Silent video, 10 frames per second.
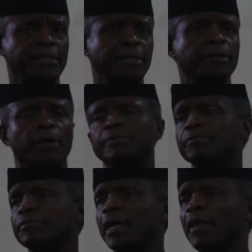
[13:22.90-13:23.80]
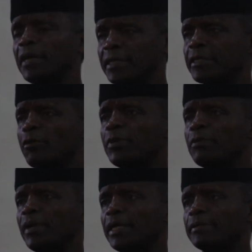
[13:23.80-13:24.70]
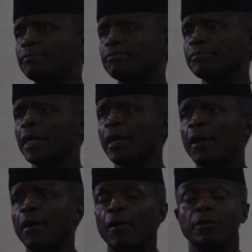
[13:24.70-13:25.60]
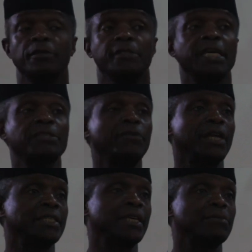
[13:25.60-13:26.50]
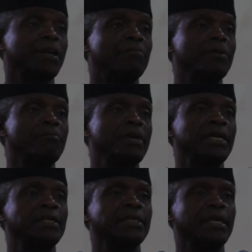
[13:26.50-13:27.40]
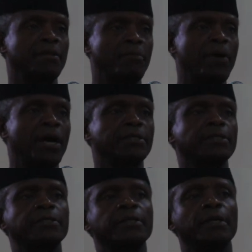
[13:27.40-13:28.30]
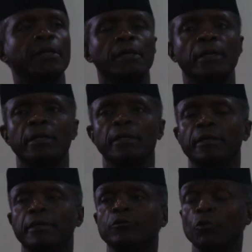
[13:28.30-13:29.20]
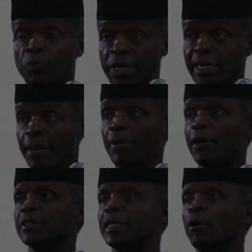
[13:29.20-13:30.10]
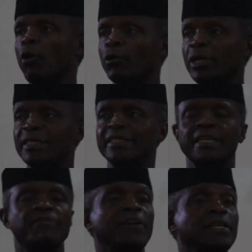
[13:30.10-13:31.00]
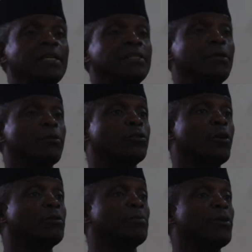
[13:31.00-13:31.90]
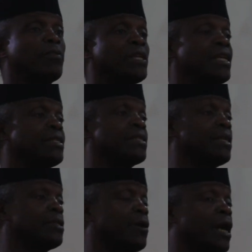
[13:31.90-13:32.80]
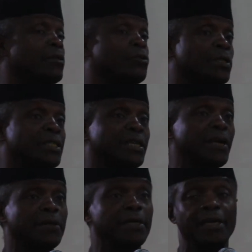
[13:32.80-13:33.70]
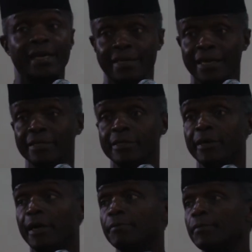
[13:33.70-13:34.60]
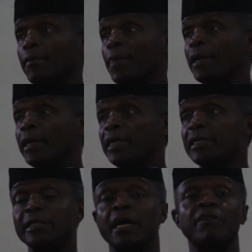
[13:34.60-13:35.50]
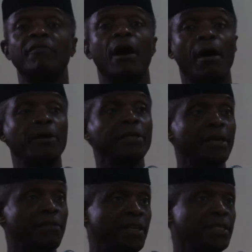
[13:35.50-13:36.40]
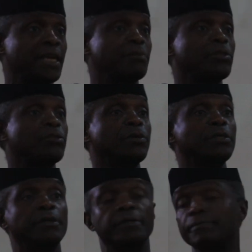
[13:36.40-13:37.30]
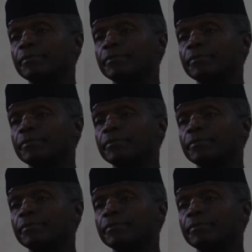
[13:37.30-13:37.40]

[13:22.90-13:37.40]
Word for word: still done and they're still being made. Unsuccessful attempts have been made in the past to bring about a holistic financial autonomy of the legislature and judiciary in Nigeria. It is, however, under this administration